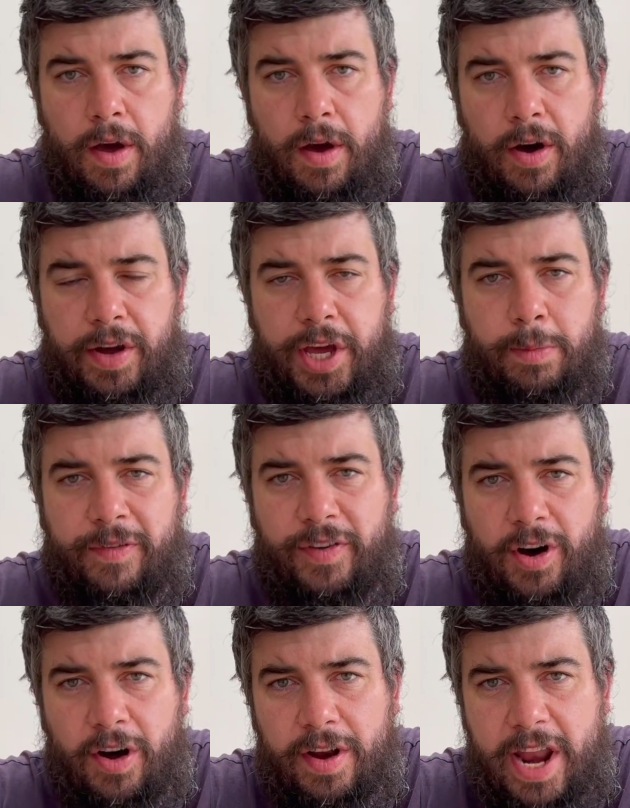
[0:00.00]
Okay, number
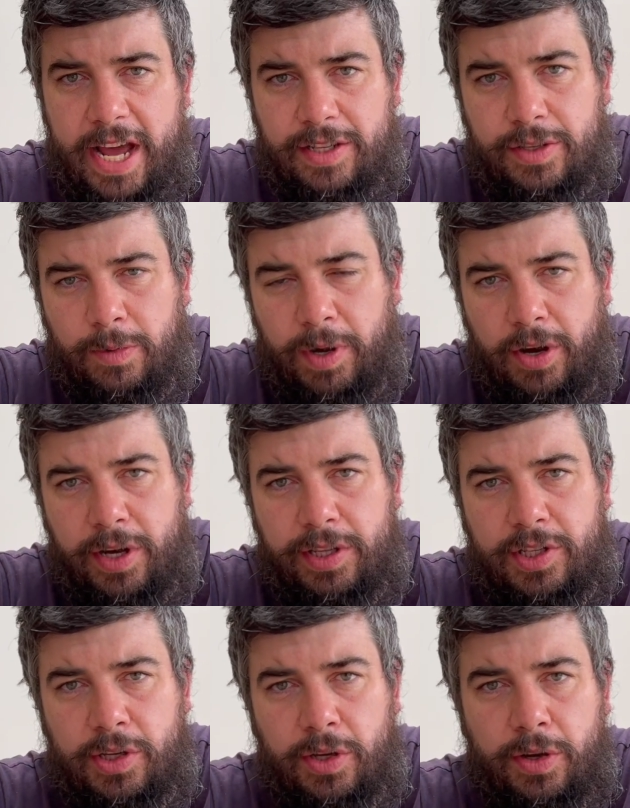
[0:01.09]
4. Next, we're going
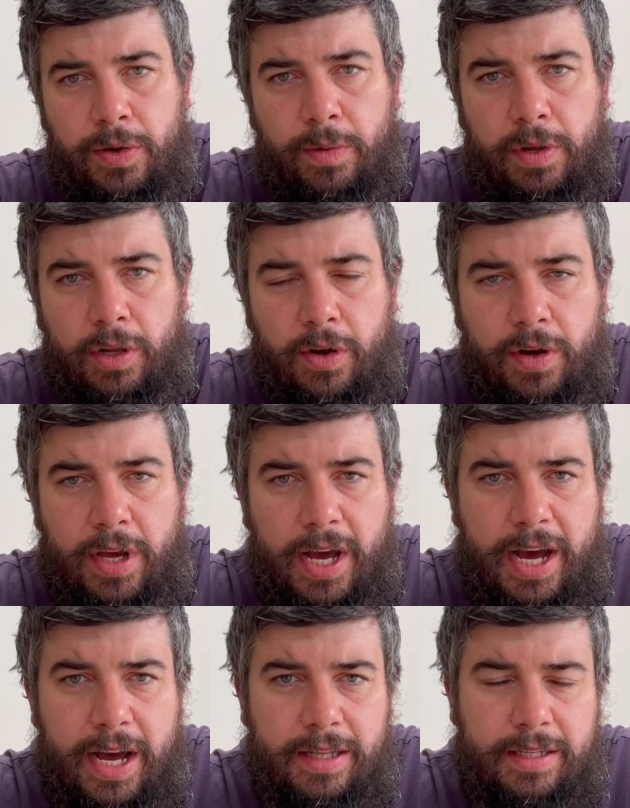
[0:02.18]
to look
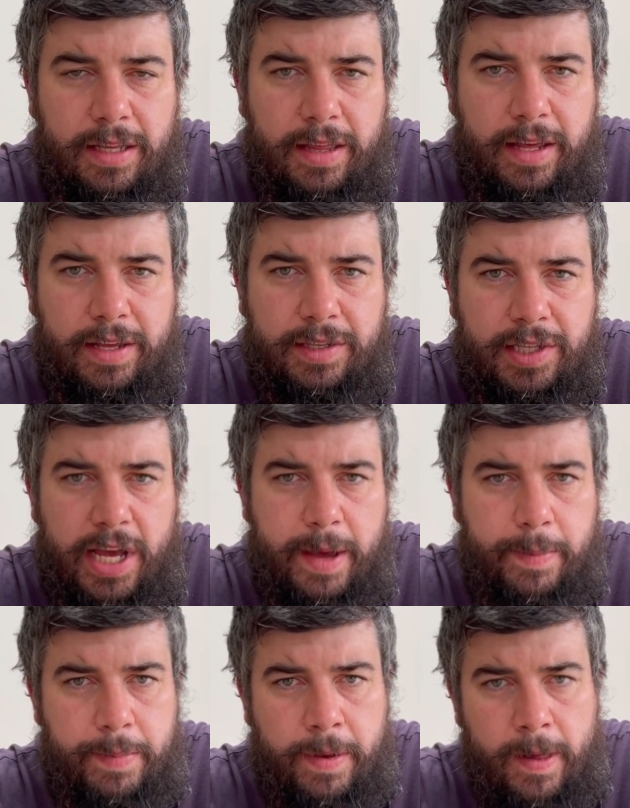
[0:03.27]
at the
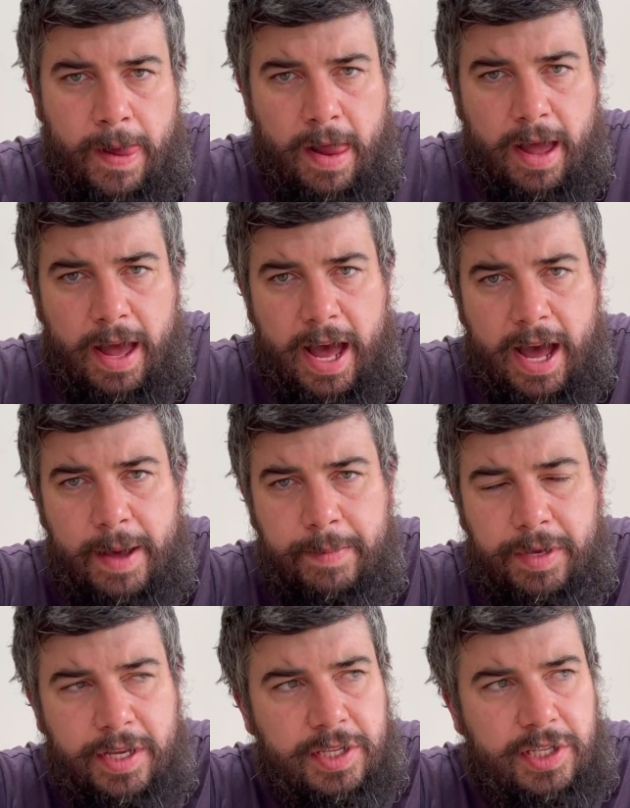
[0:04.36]
zip.
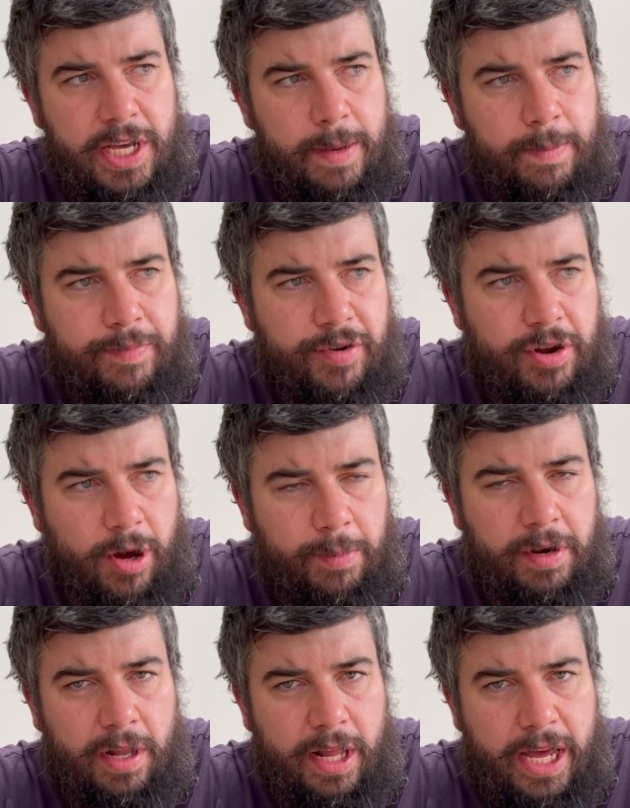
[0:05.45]
Your zip
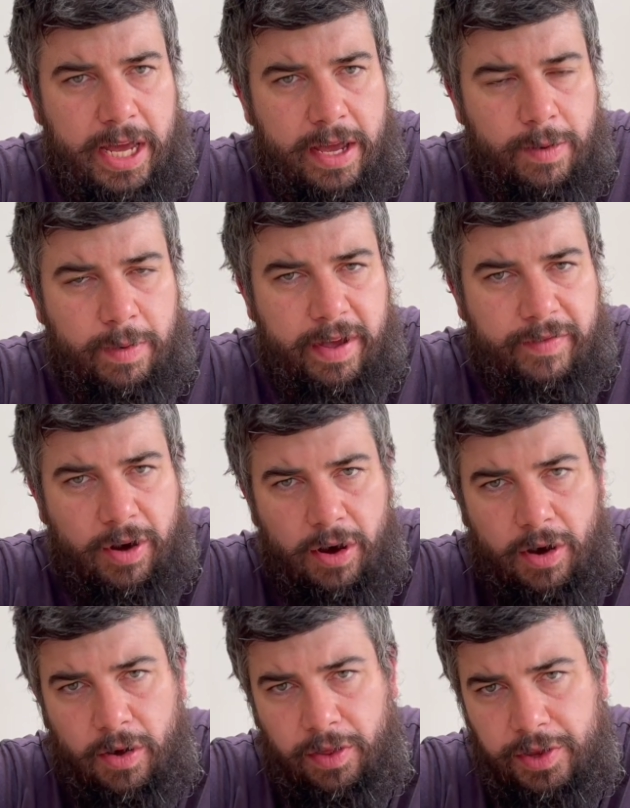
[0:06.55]
predominantly with
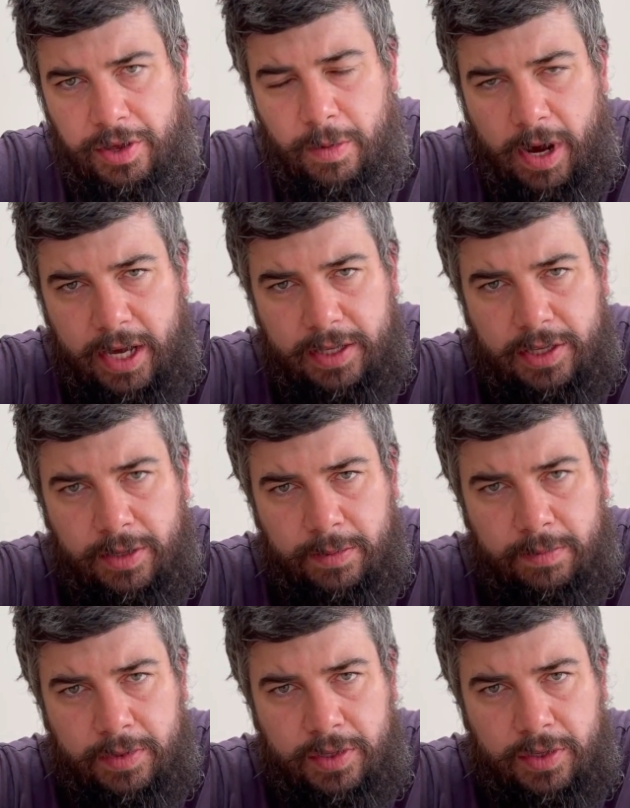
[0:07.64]
all the new
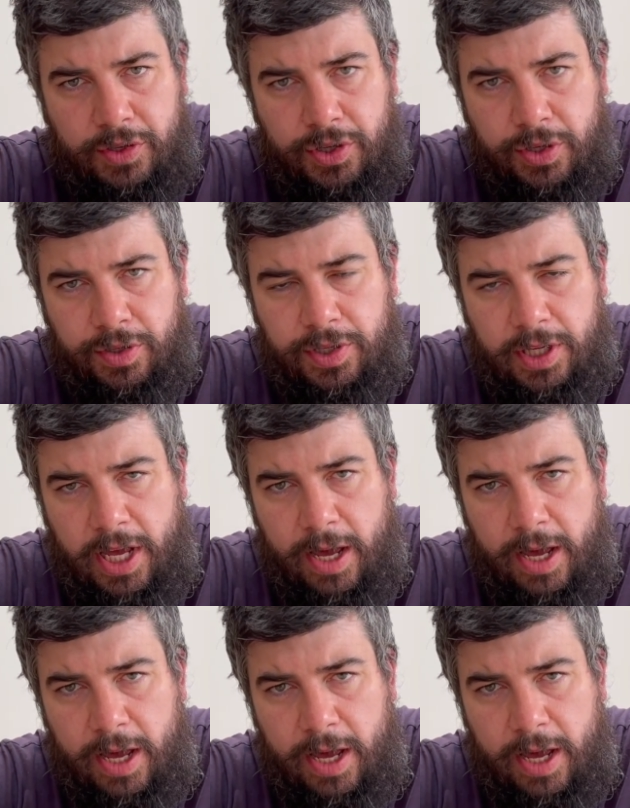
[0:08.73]
items should say